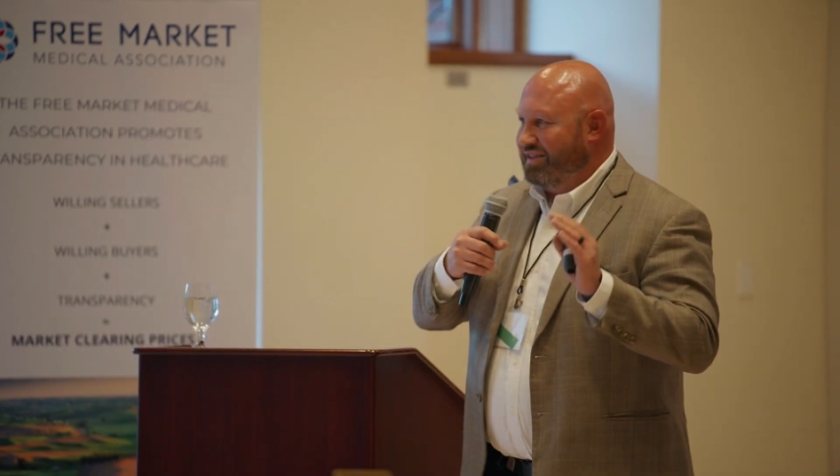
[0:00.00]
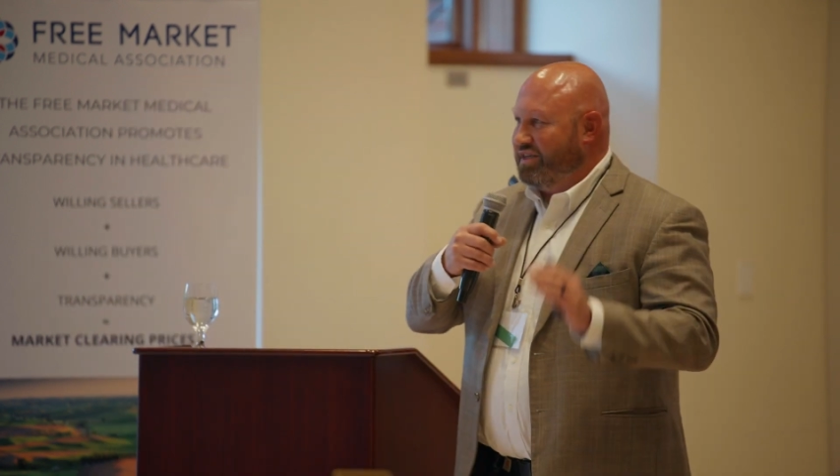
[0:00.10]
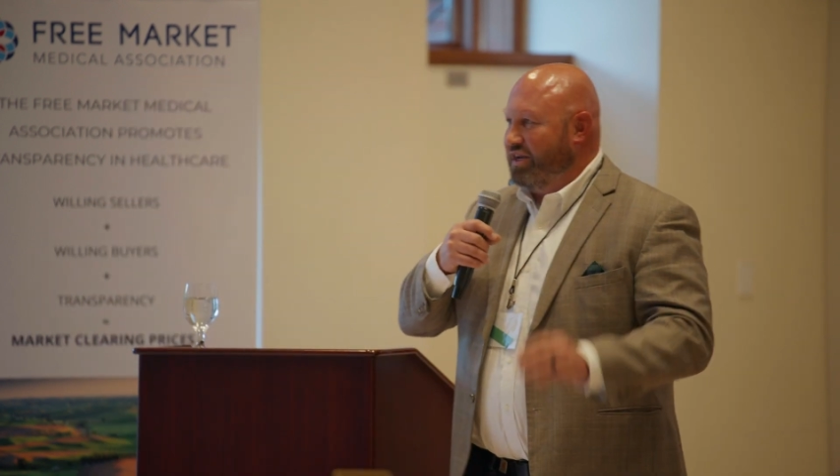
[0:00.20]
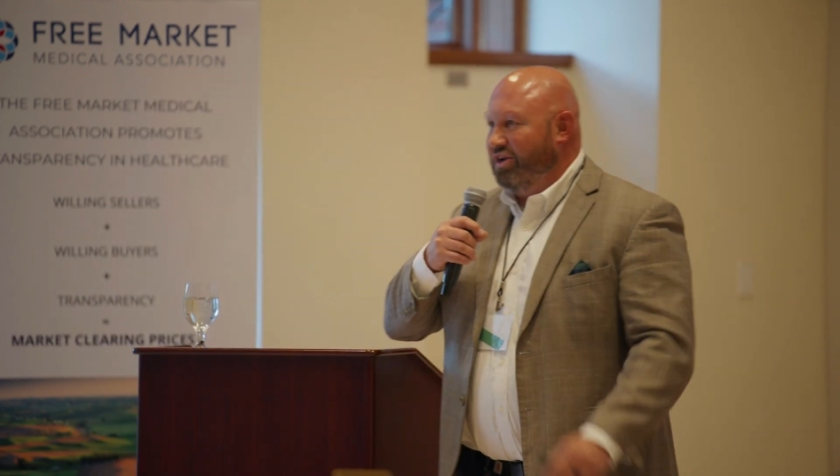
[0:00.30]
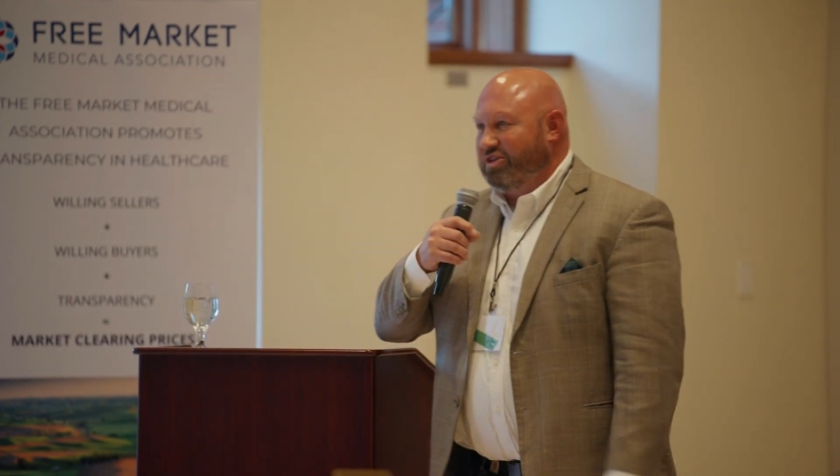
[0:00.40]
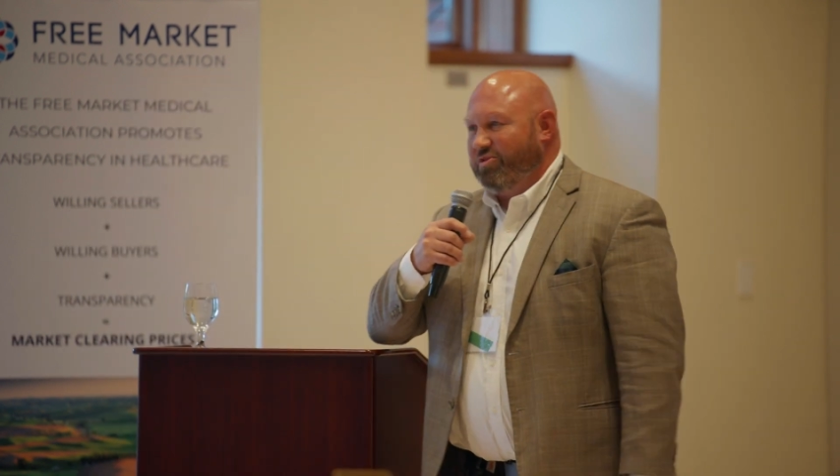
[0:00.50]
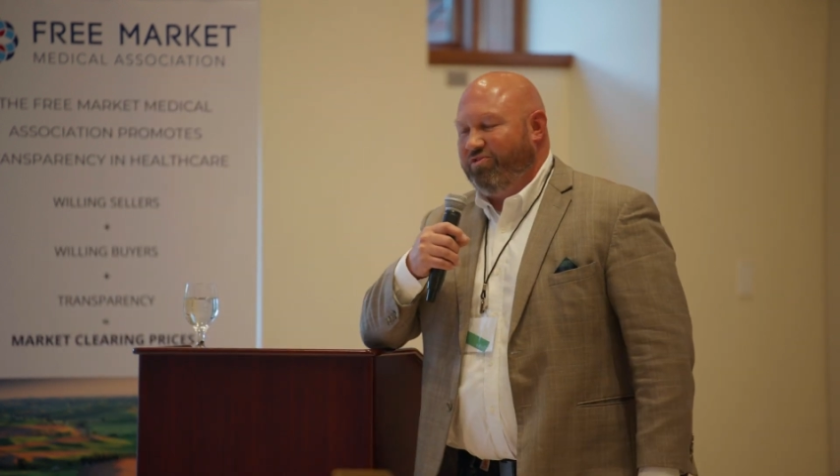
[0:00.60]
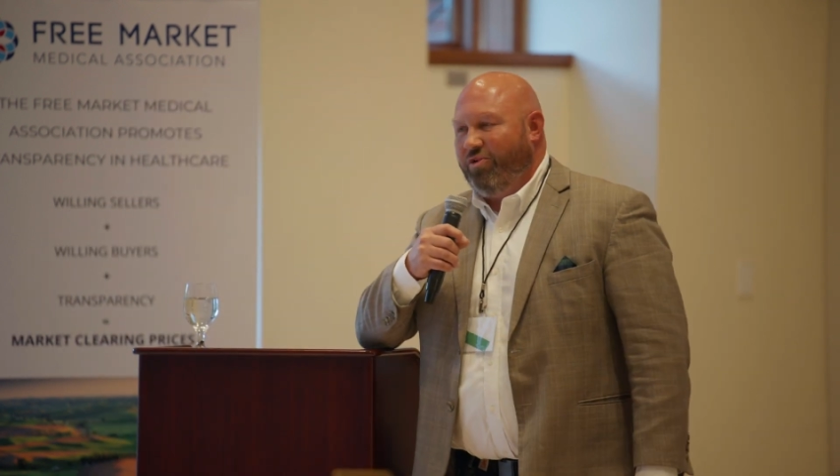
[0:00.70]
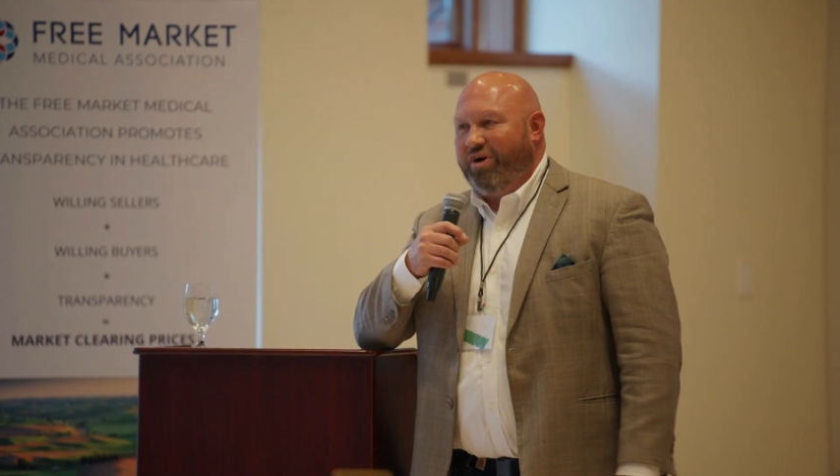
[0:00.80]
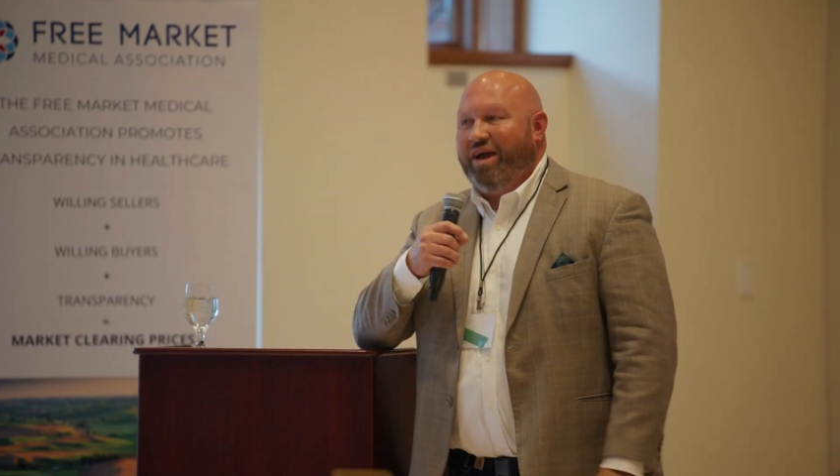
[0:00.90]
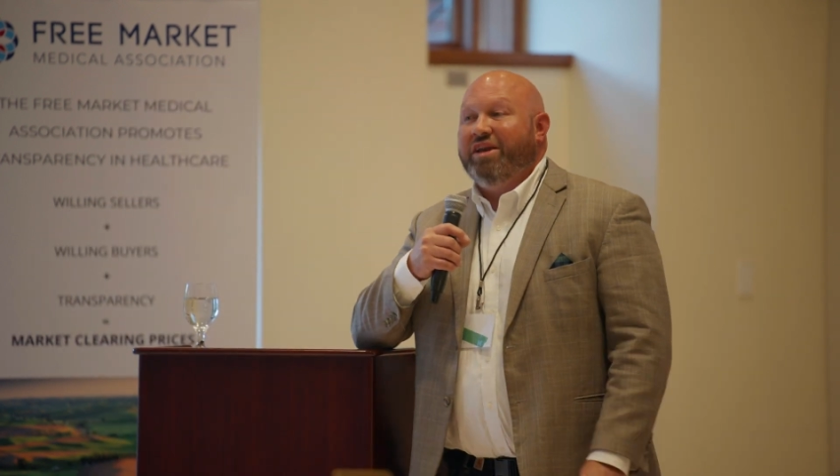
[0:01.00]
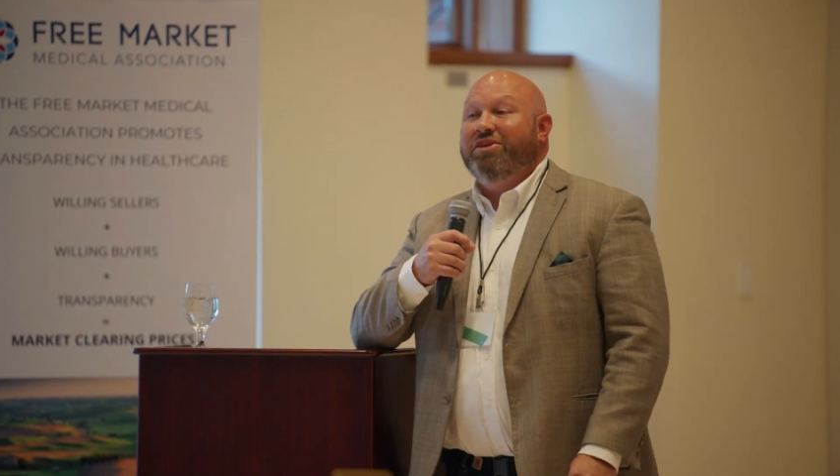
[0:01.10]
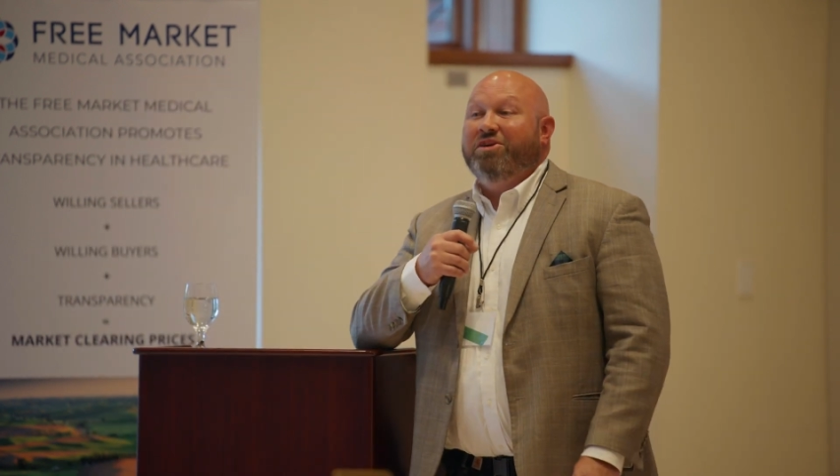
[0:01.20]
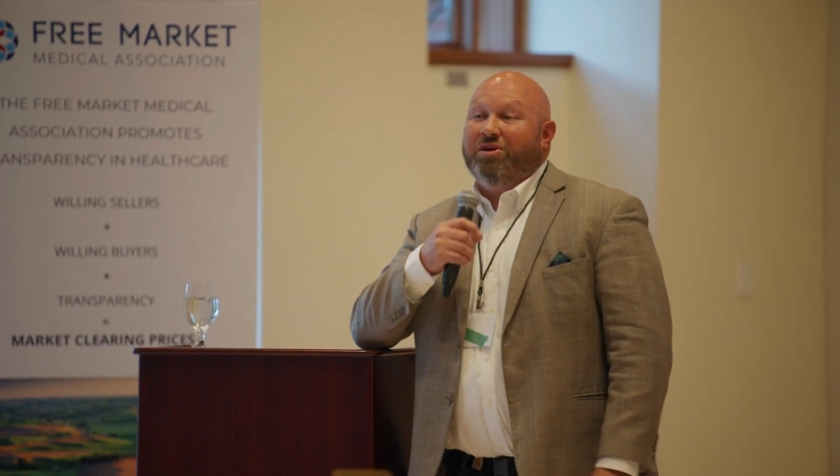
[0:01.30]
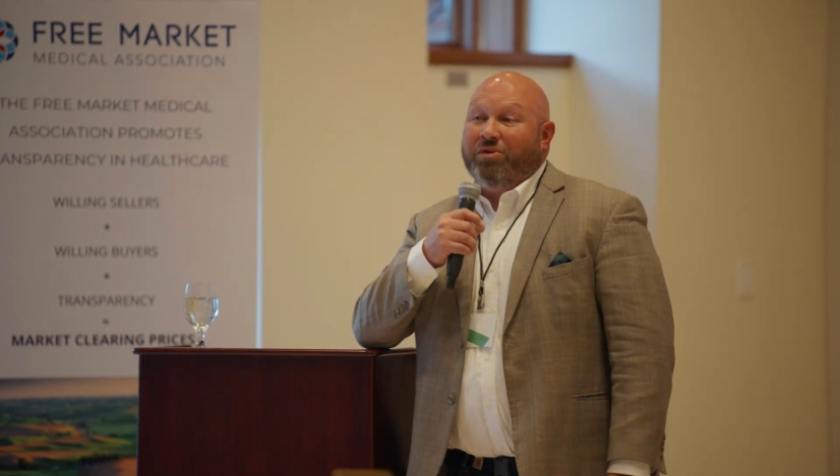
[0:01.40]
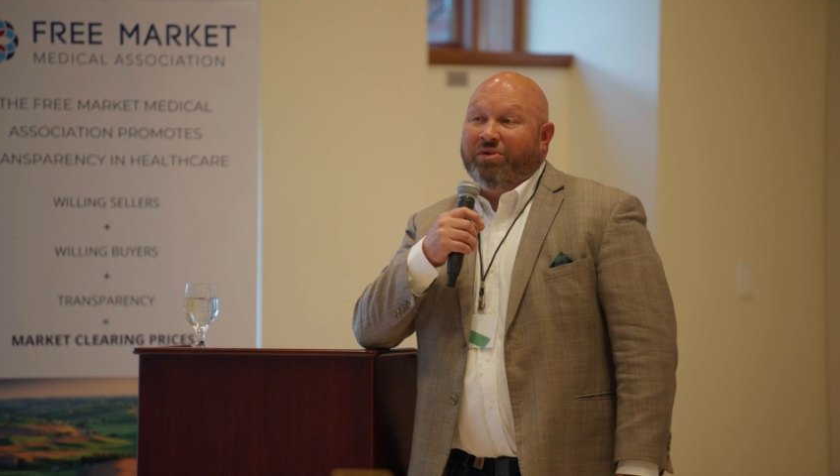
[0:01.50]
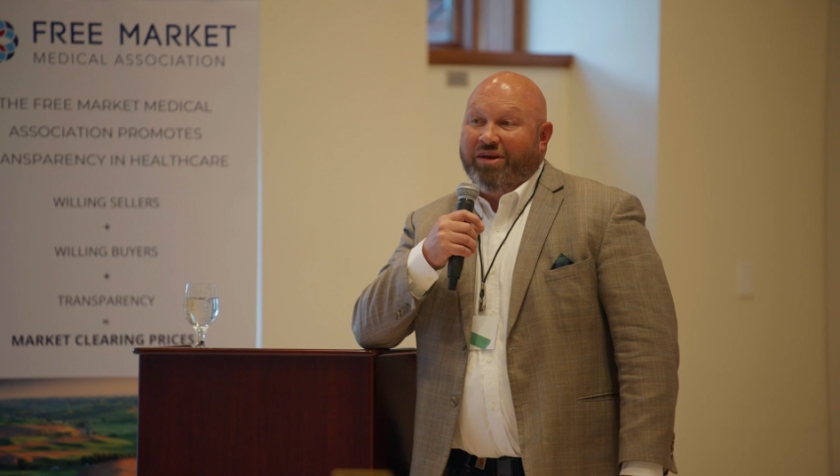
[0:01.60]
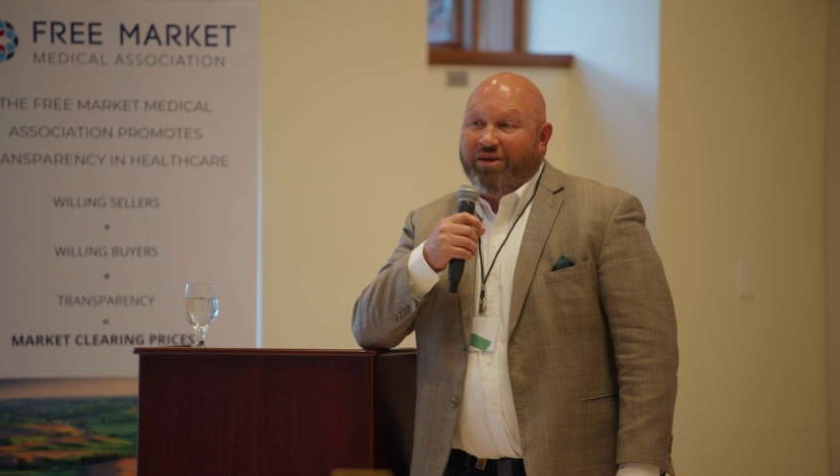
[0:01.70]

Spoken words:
than 10 years before. And I knew